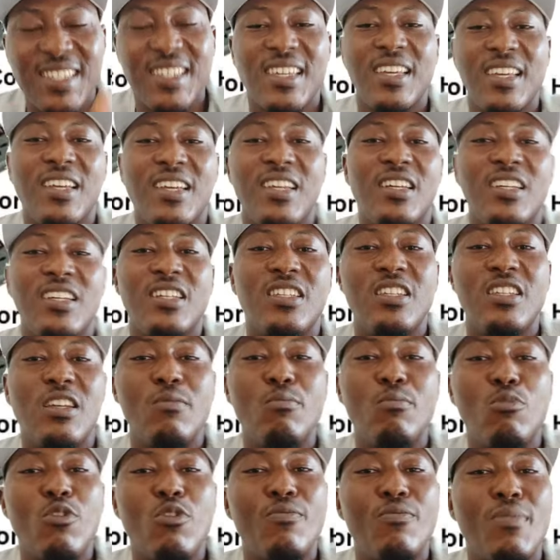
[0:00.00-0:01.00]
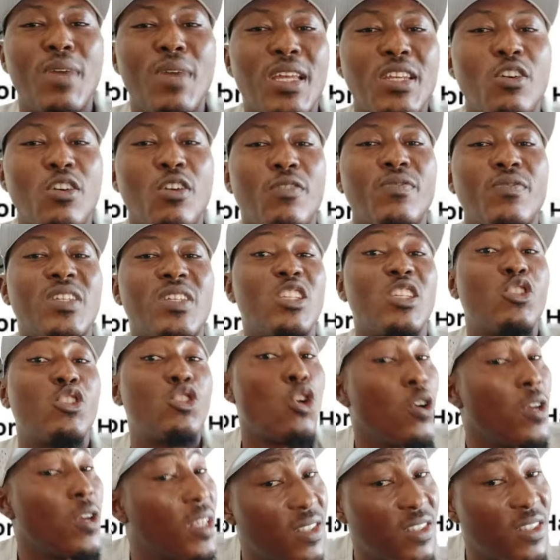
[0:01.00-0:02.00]
the movement of the
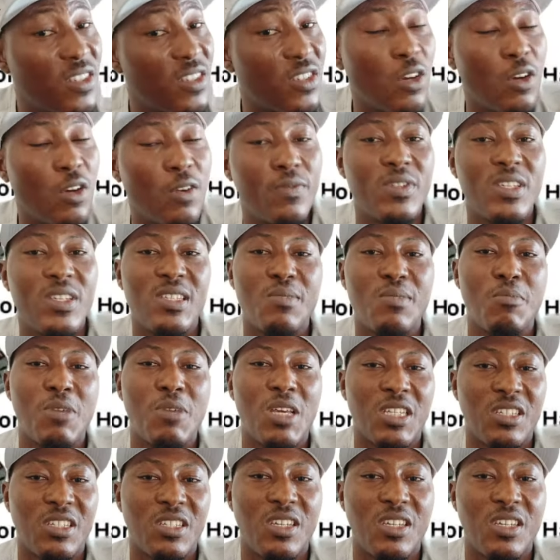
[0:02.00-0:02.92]
joints of this machine.